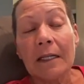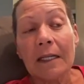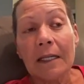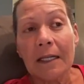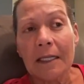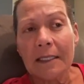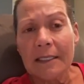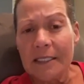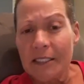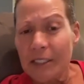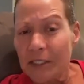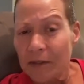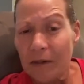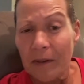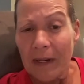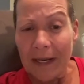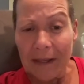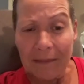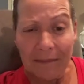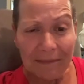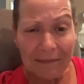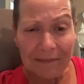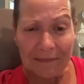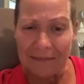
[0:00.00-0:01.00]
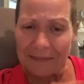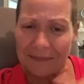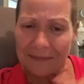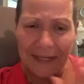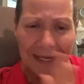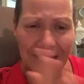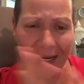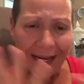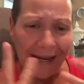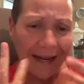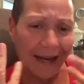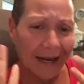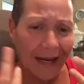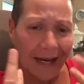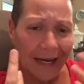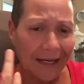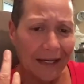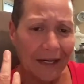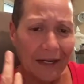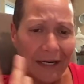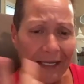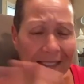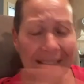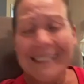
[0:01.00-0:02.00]
and so I'm like,
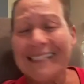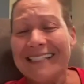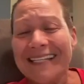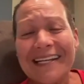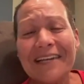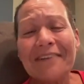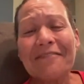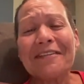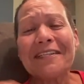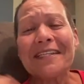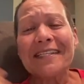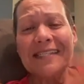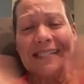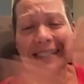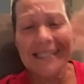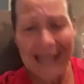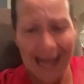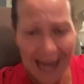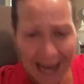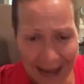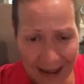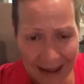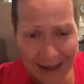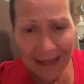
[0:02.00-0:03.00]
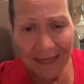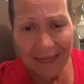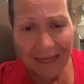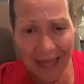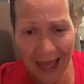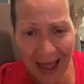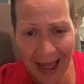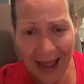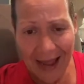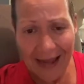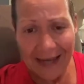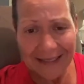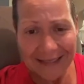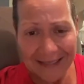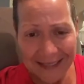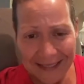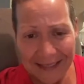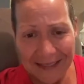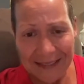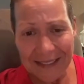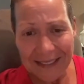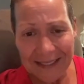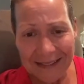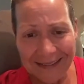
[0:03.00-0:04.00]
instead of saying that,
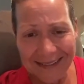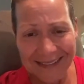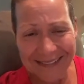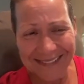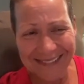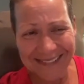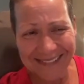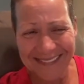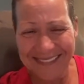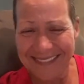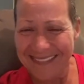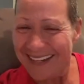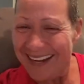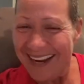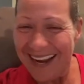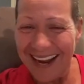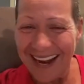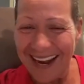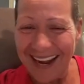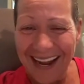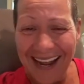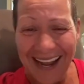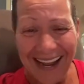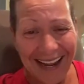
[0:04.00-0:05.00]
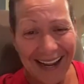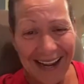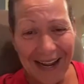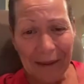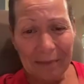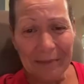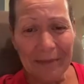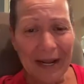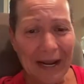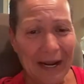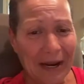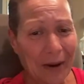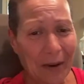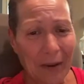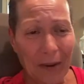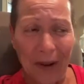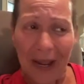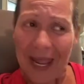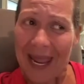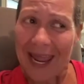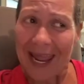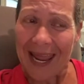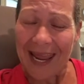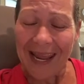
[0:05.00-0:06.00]
I'm like,
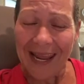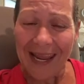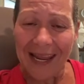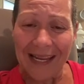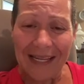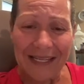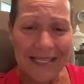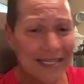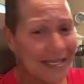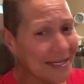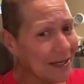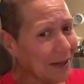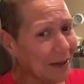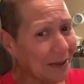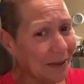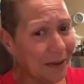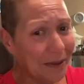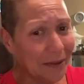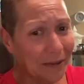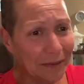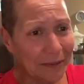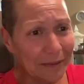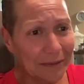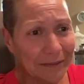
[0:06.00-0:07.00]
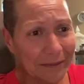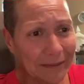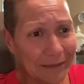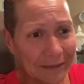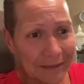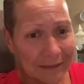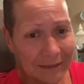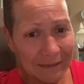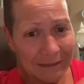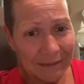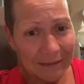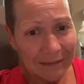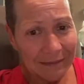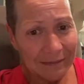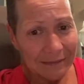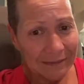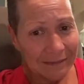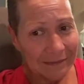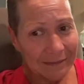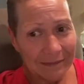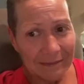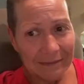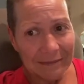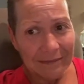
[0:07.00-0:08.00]
okay, so
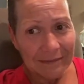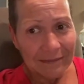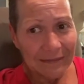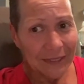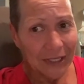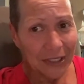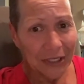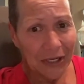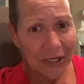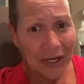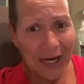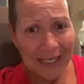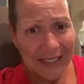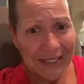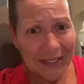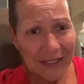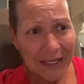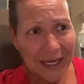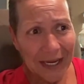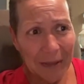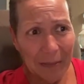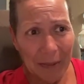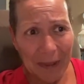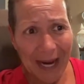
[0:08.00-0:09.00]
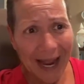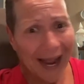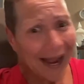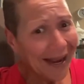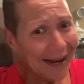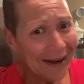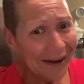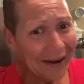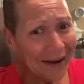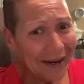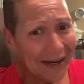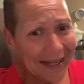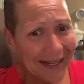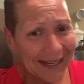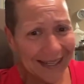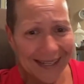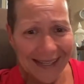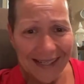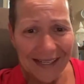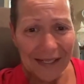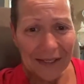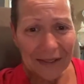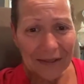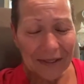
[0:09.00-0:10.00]
are you guys going to keep an eye on
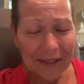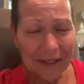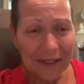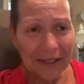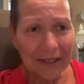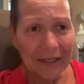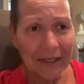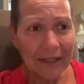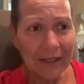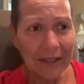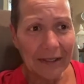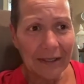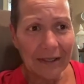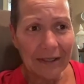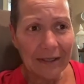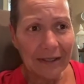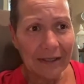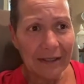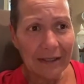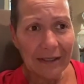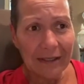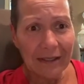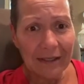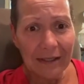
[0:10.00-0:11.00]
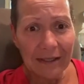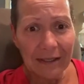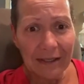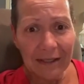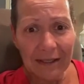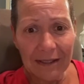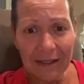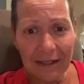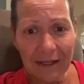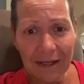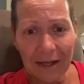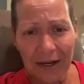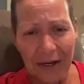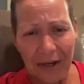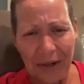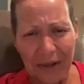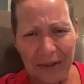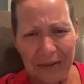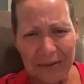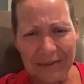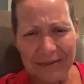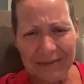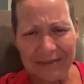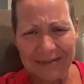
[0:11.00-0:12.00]
it? Or,
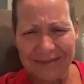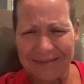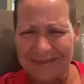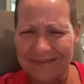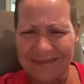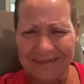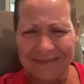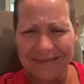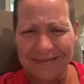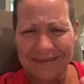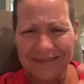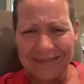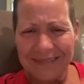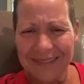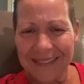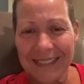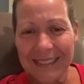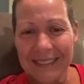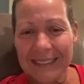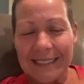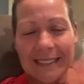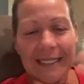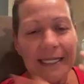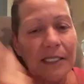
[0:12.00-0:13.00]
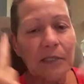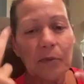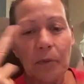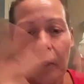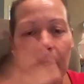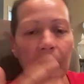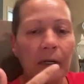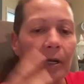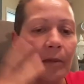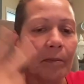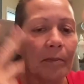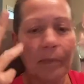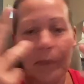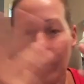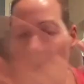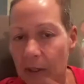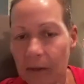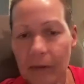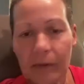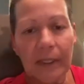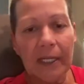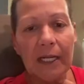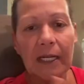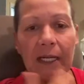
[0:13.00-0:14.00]
because things weren't
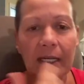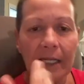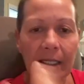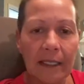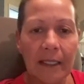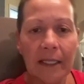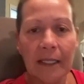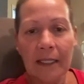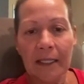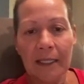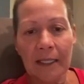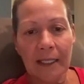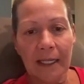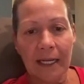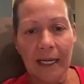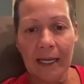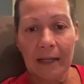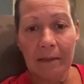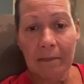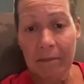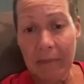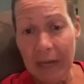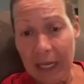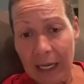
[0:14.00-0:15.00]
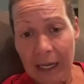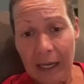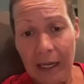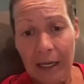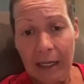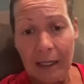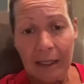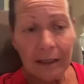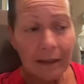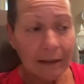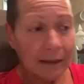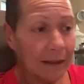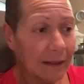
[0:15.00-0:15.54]
computing, and me